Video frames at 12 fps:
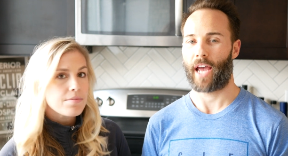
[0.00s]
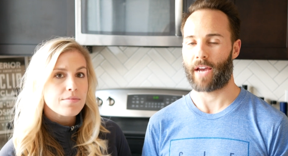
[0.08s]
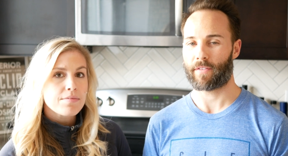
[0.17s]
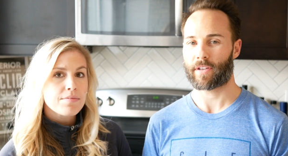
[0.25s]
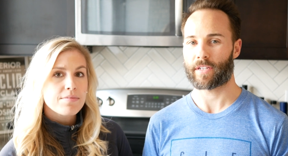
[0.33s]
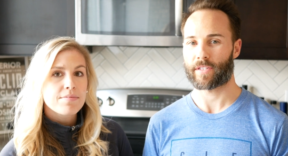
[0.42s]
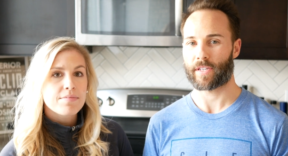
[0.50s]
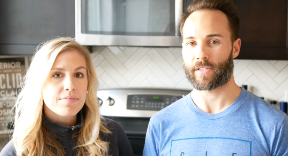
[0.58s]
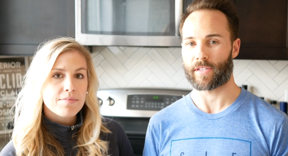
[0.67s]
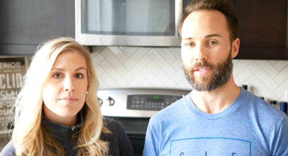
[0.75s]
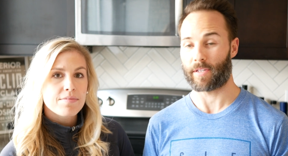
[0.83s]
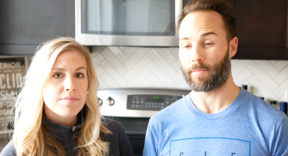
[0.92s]
Speaker 1: having
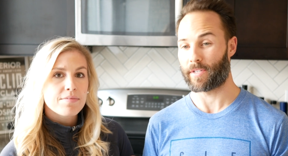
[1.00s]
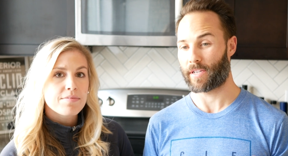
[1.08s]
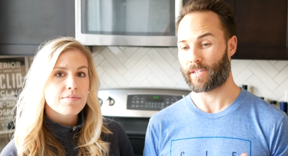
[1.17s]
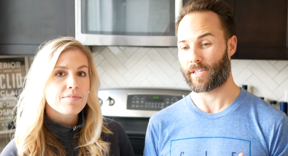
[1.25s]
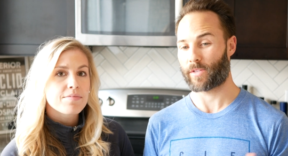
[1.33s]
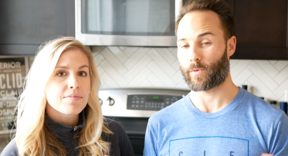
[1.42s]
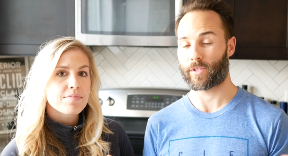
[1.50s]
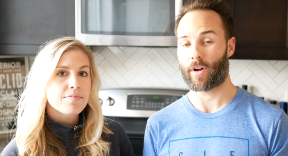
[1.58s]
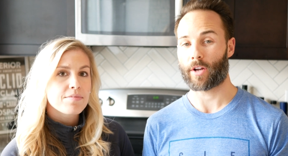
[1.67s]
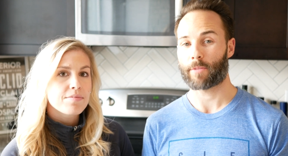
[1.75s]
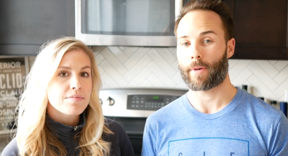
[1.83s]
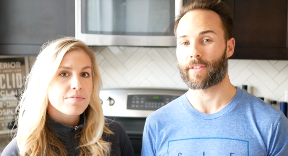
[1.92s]
consistency because as we
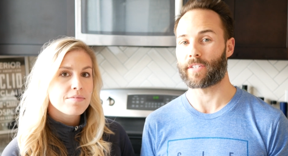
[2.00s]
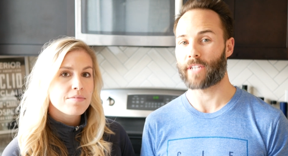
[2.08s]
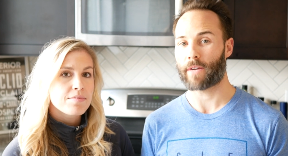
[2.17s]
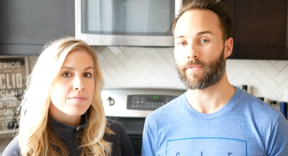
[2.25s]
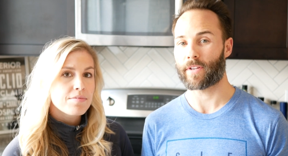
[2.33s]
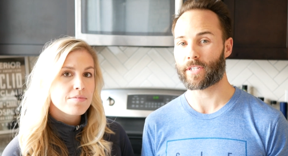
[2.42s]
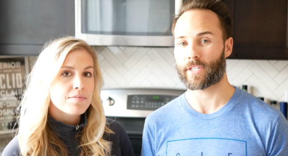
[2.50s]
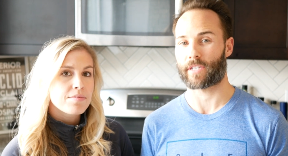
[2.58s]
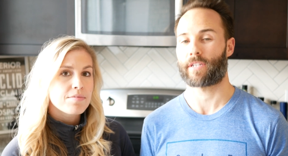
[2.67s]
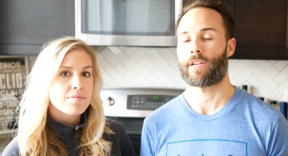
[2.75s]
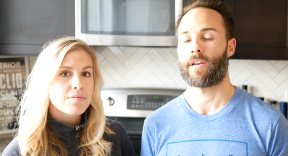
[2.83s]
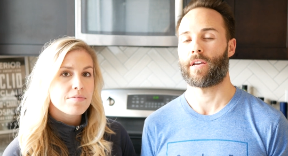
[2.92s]
talked about the
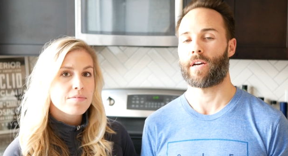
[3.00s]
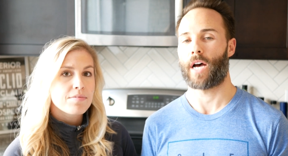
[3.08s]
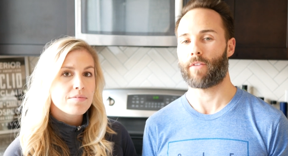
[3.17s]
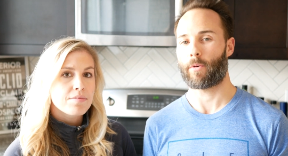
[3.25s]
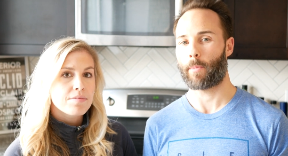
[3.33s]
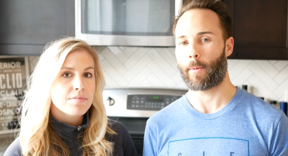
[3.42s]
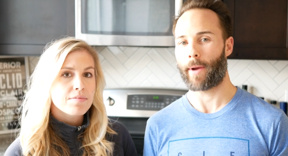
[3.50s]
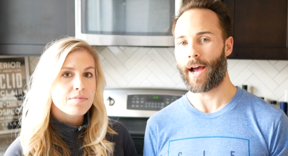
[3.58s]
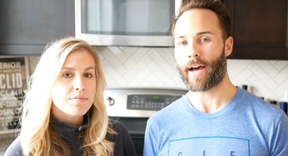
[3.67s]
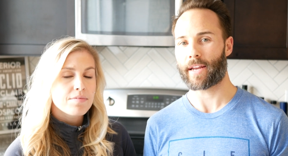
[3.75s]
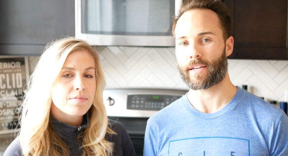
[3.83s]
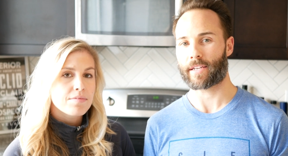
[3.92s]
definition of a
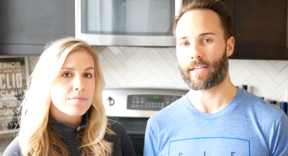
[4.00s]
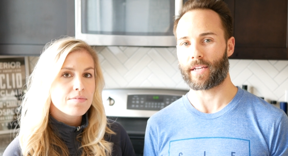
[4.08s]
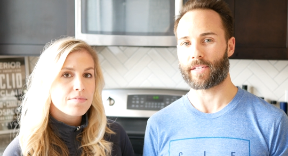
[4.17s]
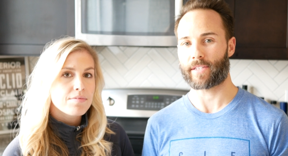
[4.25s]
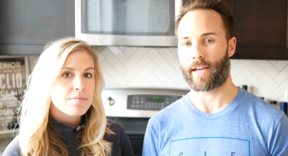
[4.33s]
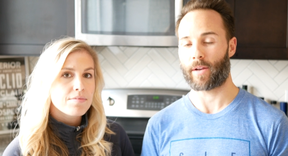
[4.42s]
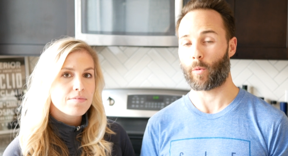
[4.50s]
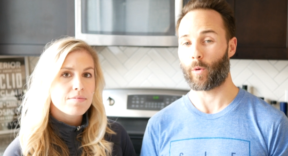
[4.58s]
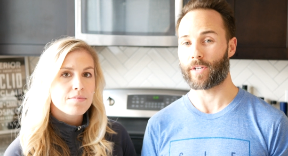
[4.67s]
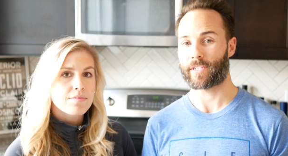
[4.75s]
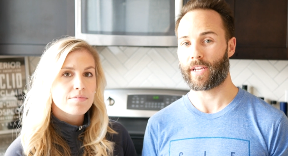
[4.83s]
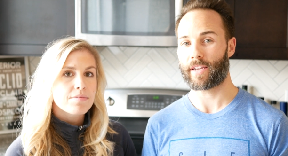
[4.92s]
probiotic, it's that
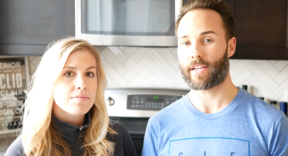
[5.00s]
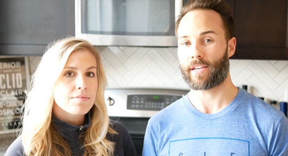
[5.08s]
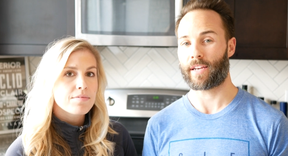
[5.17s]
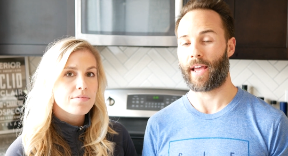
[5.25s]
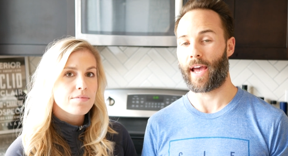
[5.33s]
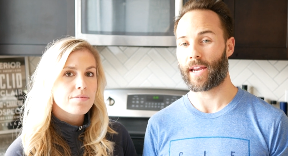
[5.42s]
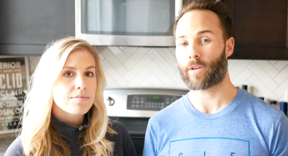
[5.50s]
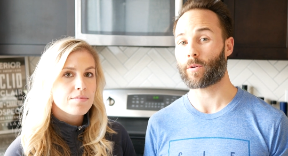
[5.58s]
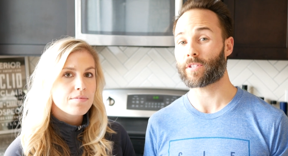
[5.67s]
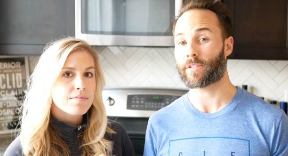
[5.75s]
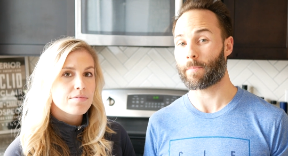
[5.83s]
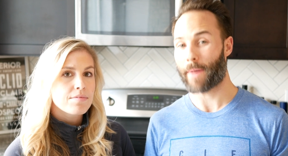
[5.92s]
when taken in
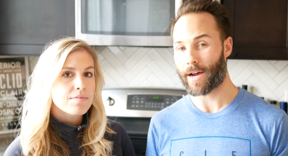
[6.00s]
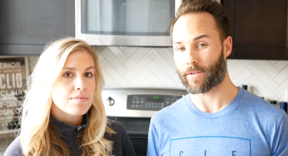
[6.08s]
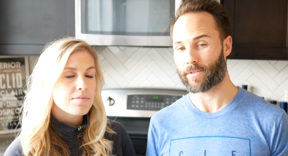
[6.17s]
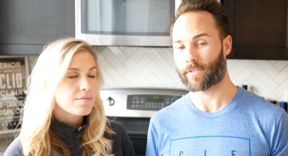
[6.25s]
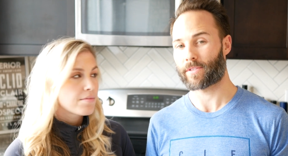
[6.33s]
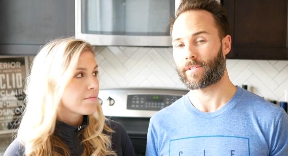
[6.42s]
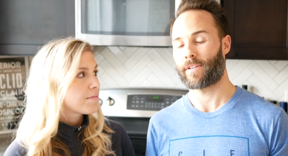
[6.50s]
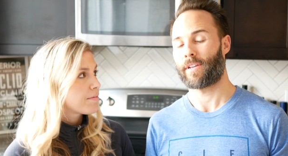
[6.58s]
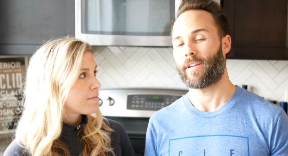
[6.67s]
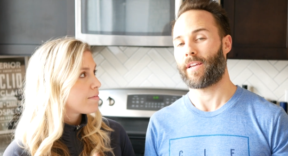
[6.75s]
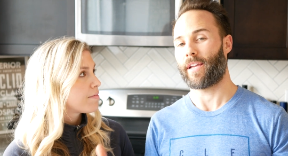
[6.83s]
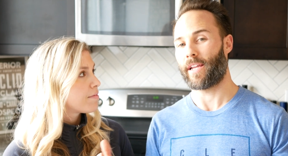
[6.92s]
adequate amounts,
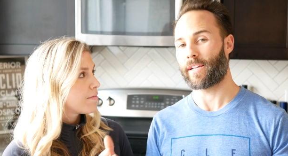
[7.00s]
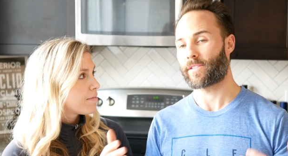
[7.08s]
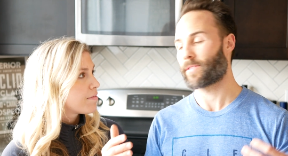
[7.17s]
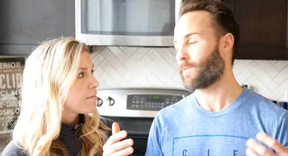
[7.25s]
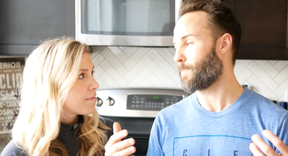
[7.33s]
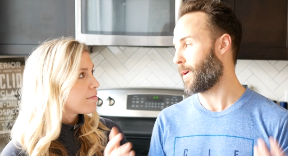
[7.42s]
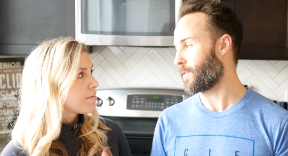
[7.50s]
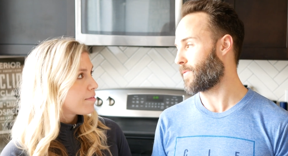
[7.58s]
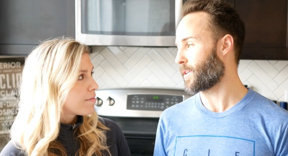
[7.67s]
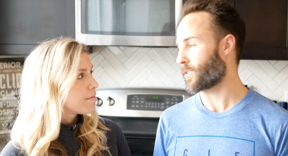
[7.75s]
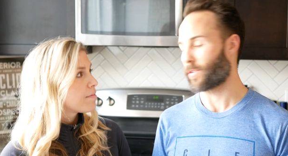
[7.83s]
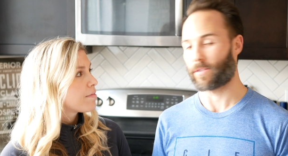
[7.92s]
it's
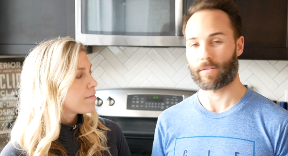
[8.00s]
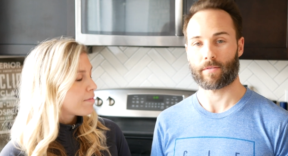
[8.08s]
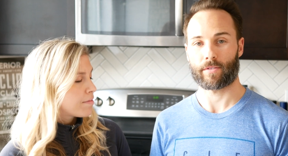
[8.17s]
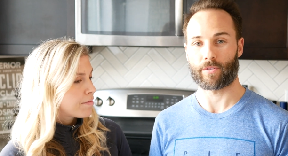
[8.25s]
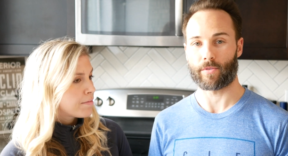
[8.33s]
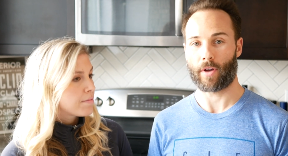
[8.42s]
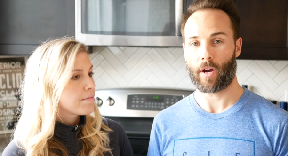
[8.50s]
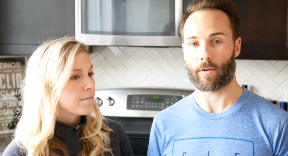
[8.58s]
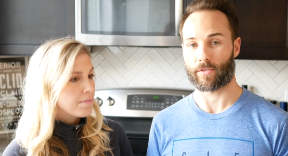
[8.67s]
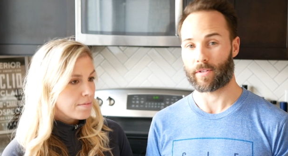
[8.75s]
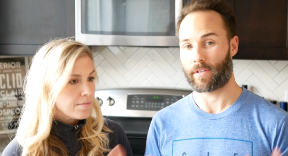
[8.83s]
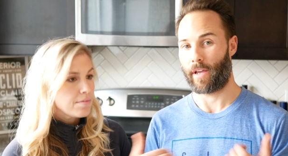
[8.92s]
beneficial to the
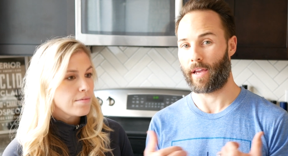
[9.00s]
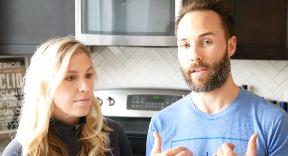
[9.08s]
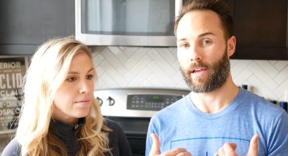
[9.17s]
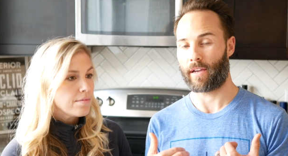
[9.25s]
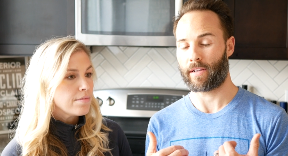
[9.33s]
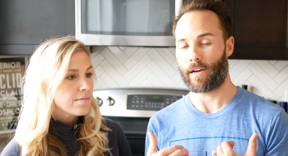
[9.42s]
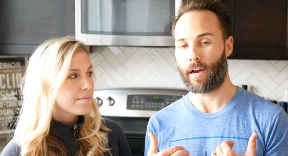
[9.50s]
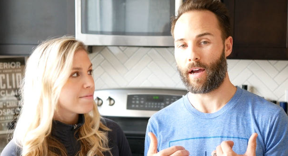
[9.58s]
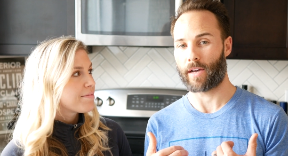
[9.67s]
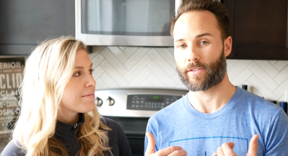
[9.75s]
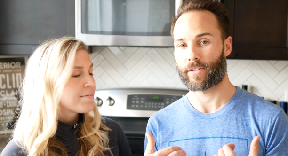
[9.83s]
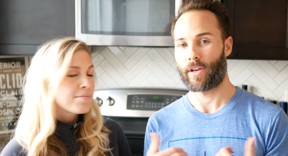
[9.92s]
host, aka
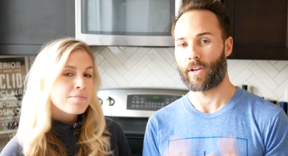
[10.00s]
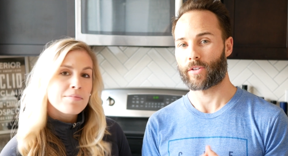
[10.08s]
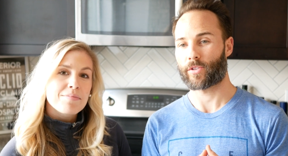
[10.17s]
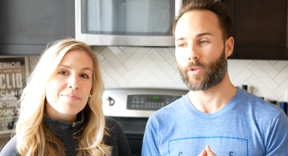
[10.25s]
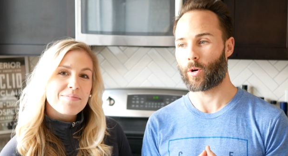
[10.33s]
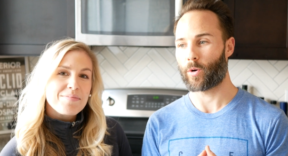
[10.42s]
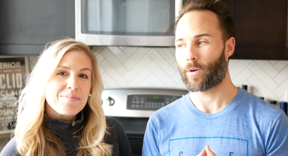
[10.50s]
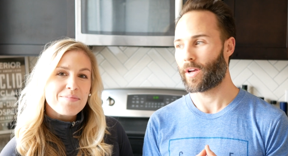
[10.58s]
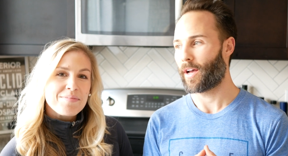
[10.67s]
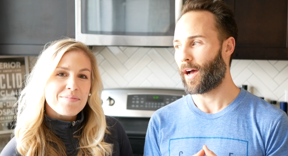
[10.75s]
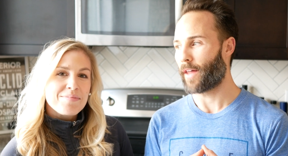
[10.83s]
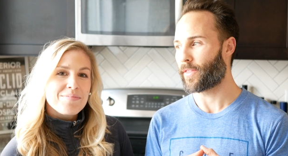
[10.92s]
us. So
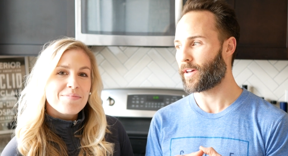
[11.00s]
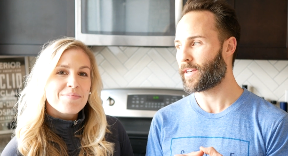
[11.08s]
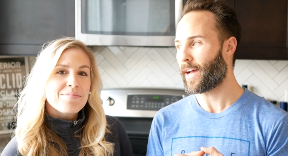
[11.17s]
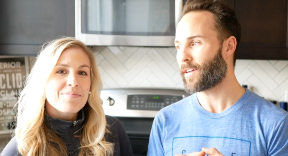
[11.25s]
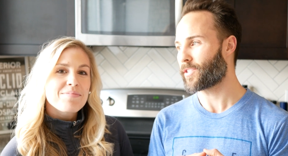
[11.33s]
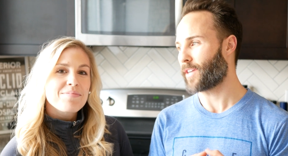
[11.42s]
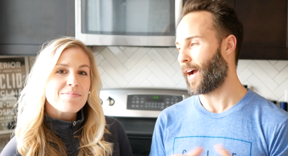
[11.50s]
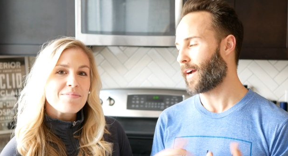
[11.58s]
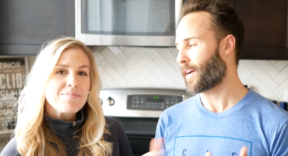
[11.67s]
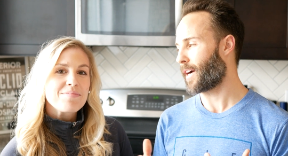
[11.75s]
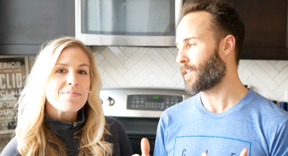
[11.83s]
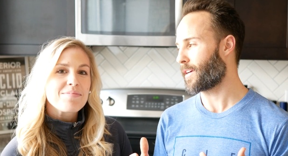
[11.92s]
the analogy
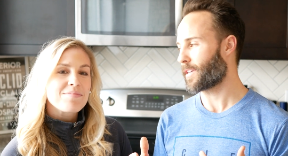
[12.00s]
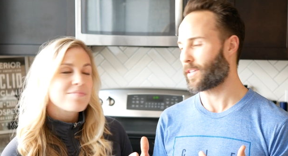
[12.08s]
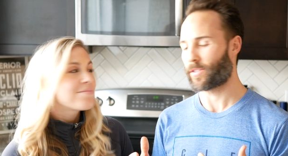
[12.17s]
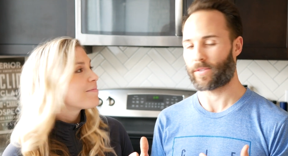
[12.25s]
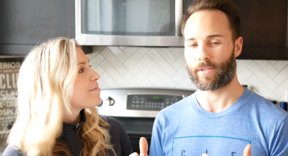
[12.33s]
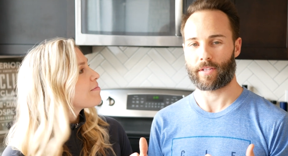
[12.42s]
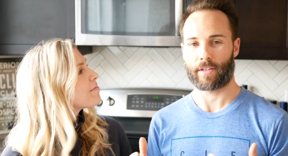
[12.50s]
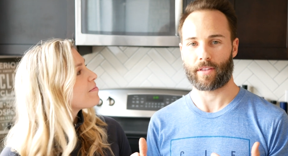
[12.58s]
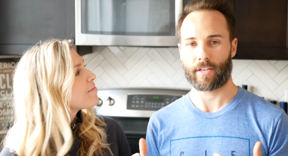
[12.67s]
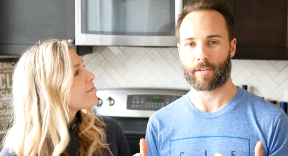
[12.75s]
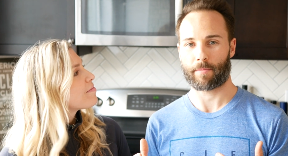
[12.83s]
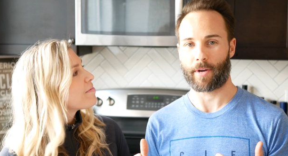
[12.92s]
I kind of like is to
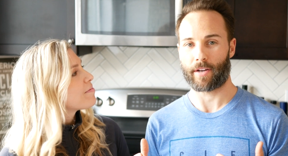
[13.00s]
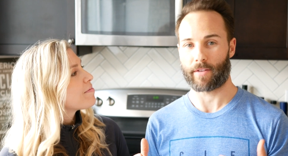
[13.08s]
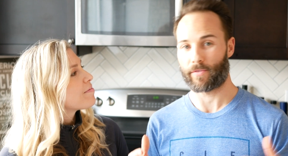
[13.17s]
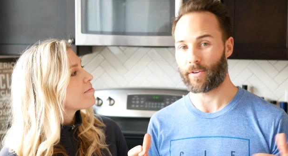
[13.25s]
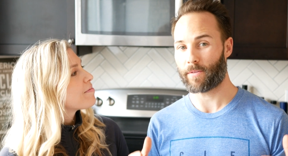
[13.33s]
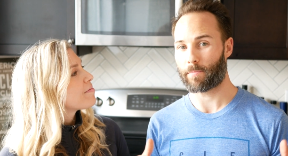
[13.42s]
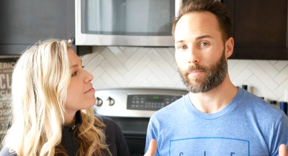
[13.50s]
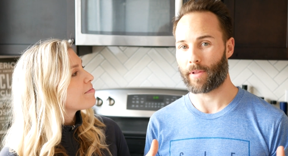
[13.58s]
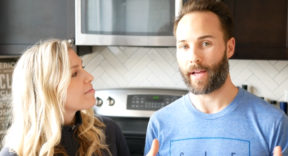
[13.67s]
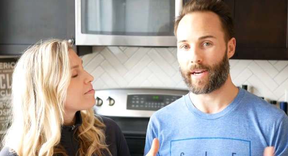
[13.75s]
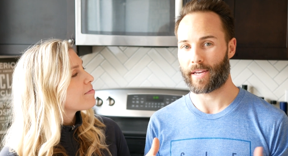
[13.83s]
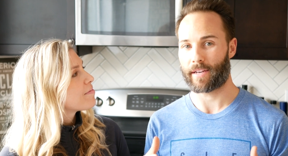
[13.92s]
think about if you're
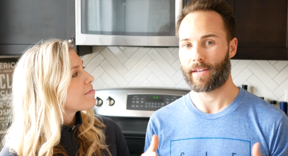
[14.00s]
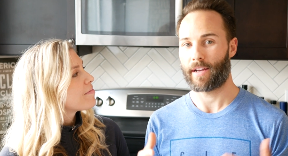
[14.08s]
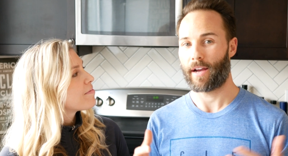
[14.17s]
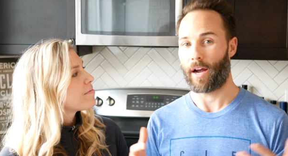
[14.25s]
planning